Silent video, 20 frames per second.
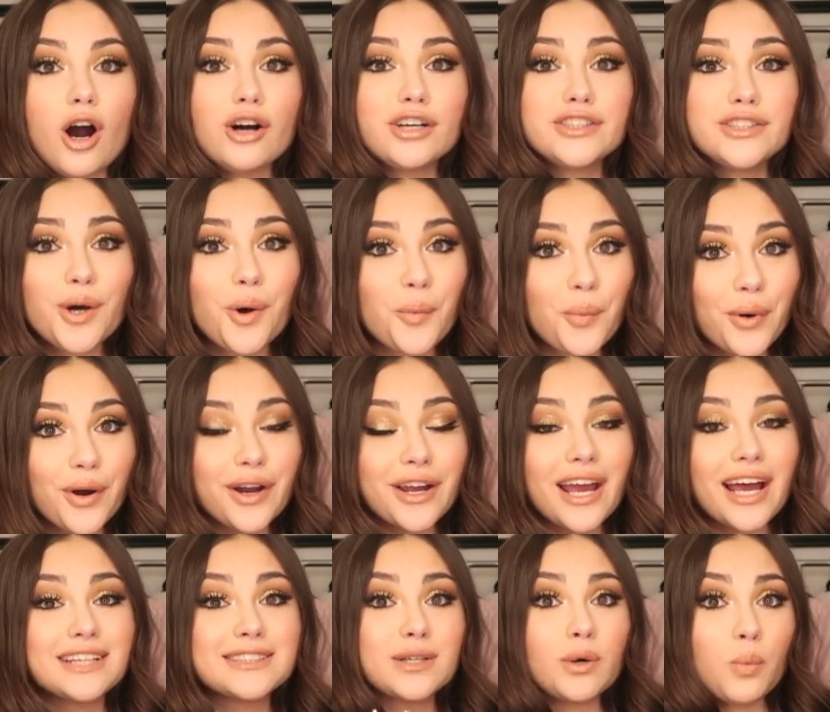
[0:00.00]
also
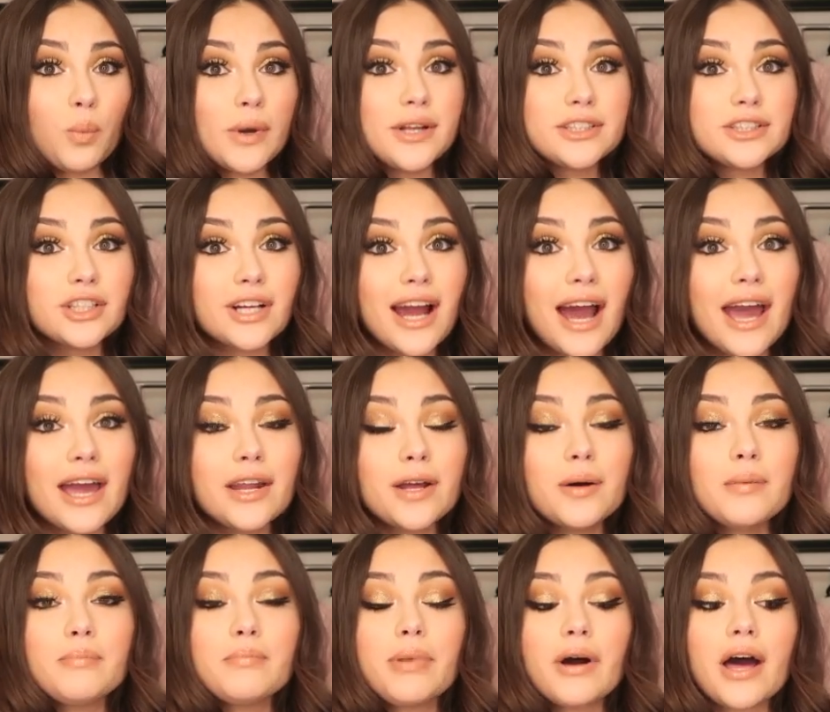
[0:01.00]
work as a winter
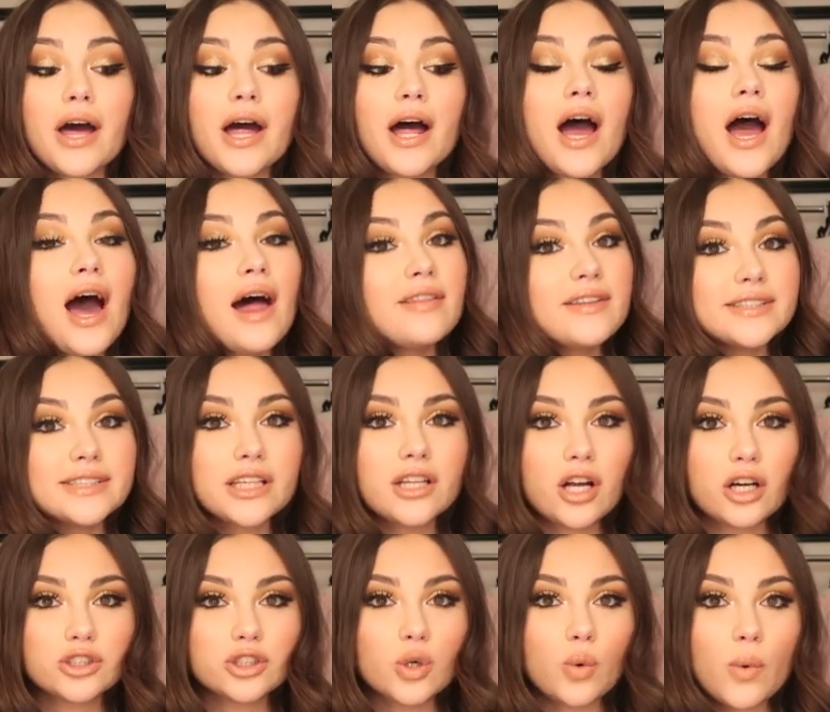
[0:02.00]
item, but this can
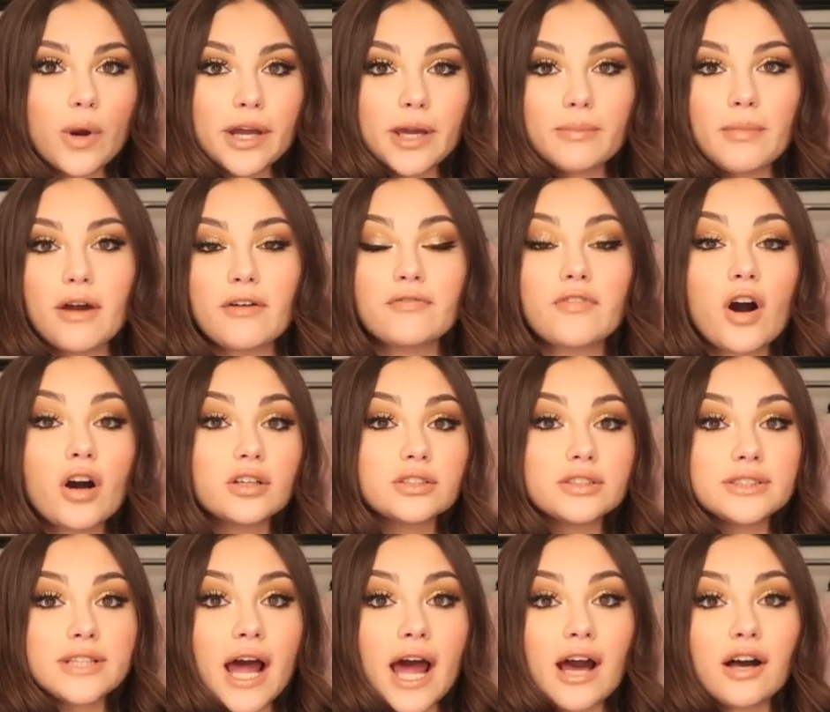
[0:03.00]
also work in my fall
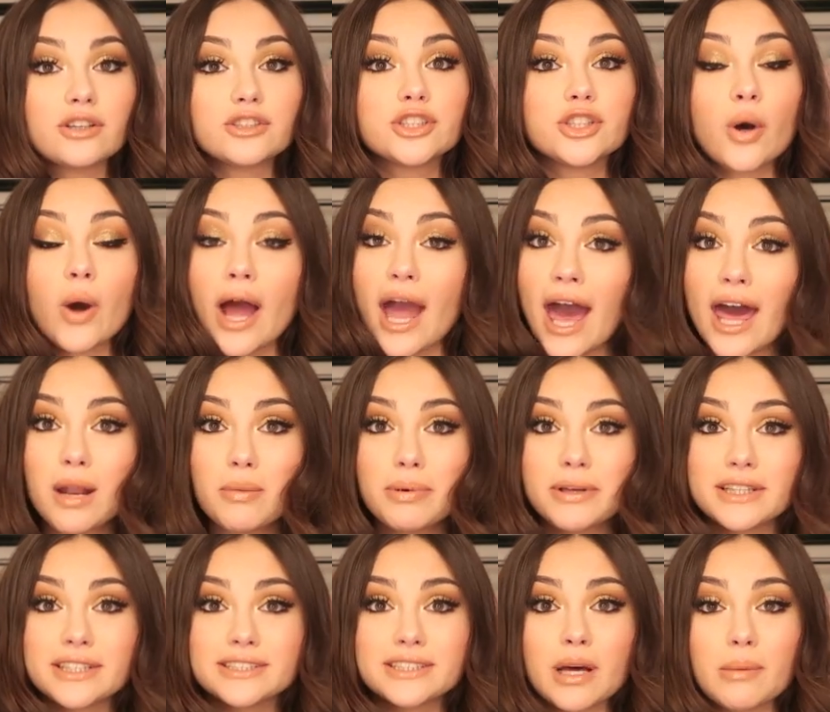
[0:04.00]
style. So I had to
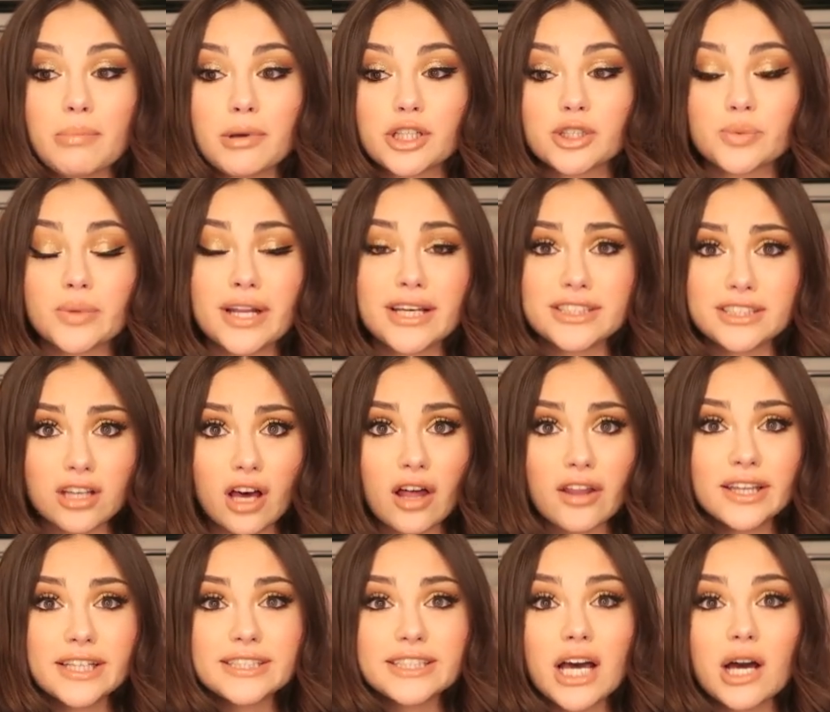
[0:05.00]
pick this up because when I saw
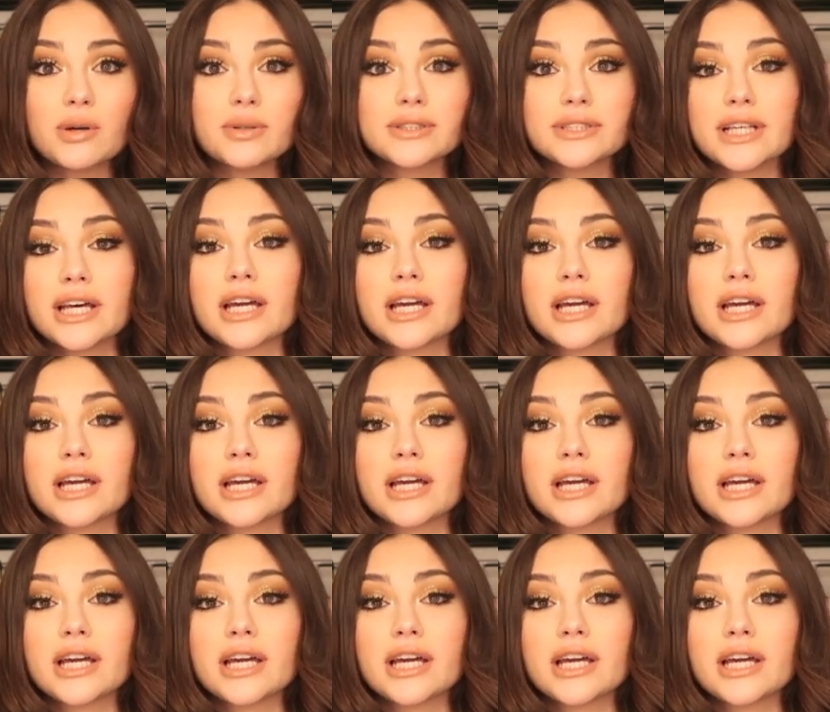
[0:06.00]
this, I was